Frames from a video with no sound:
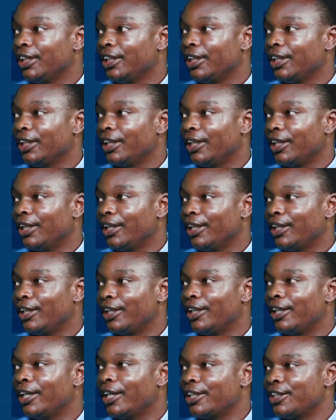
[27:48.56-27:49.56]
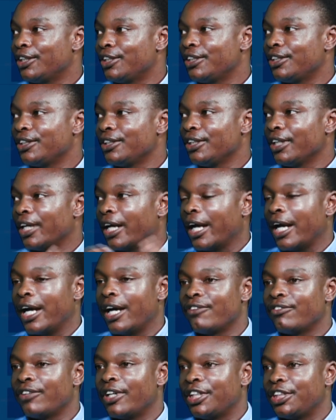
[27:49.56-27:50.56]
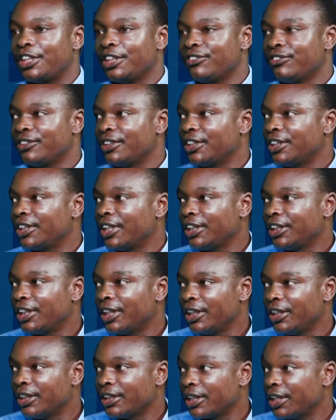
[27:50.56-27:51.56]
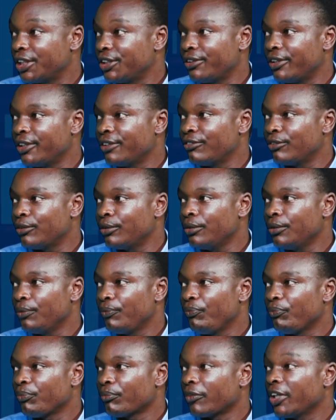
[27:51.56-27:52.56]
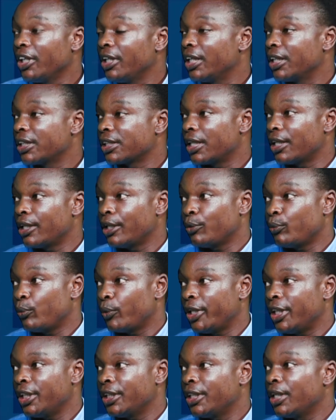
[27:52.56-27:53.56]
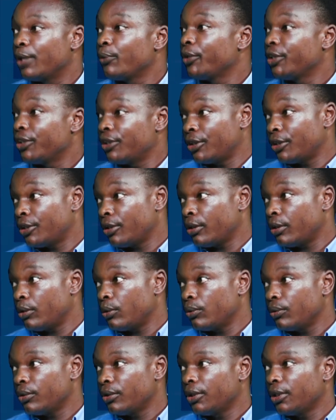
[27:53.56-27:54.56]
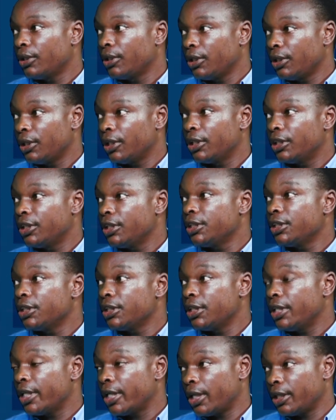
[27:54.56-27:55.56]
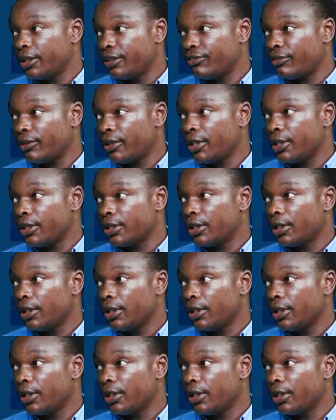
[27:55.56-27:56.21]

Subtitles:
that have achieved such level in a certain way that we don't know. This is their advice.